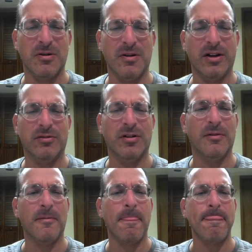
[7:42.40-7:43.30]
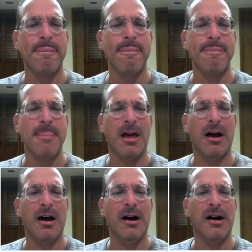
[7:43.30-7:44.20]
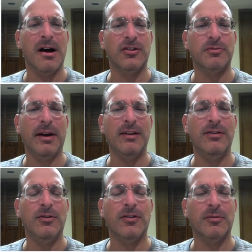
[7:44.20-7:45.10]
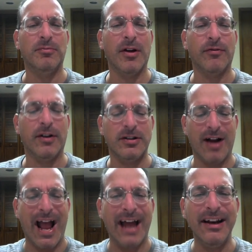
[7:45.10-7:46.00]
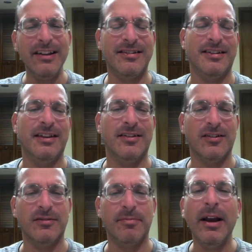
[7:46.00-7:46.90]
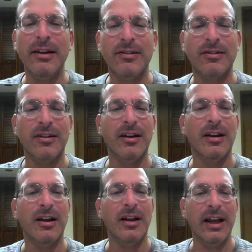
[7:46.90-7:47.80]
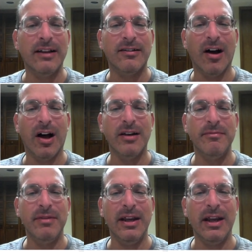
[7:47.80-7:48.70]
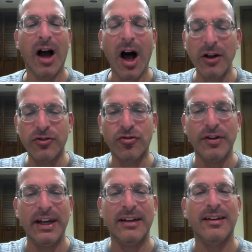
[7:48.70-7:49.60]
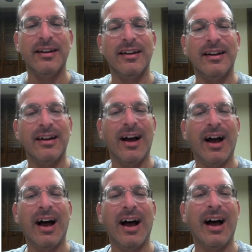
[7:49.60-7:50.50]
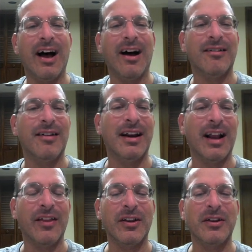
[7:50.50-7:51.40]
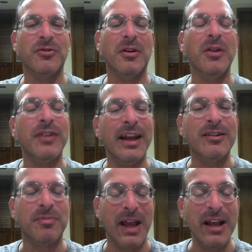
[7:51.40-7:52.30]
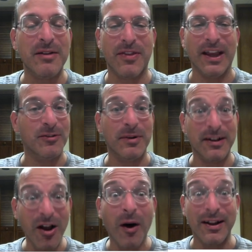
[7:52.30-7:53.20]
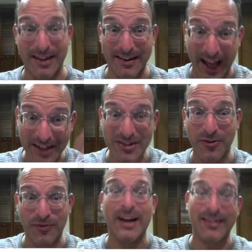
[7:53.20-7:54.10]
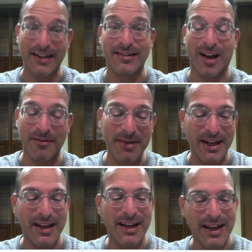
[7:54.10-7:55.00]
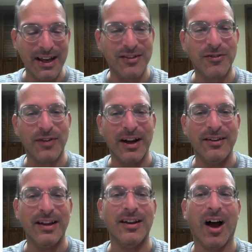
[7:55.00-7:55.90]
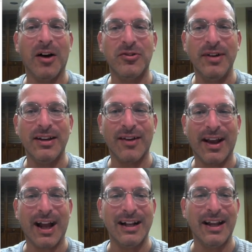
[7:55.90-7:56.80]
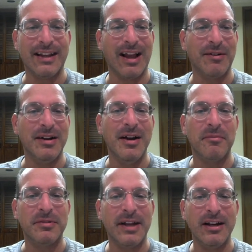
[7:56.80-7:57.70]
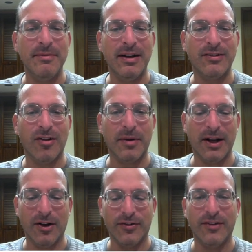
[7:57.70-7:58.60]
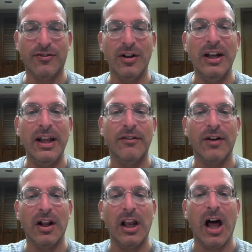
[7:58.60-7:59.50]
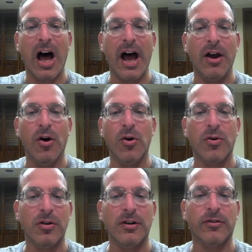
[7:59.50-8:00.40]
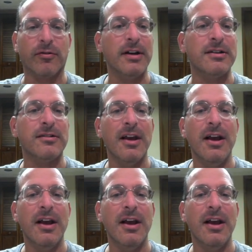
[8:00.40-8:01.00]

I don't know. Uh, spice used as breath freshener. Anise is a spice. It's on me. I'll treat. Ah, all right. I thought that was one of those "it's it" things, but it's no. It's it's actually the phrase "it's on me" is the phrase "it I'll treat." So I kind of like that one. Pretend to be someone else is to live a lie. Oh goodness gracious!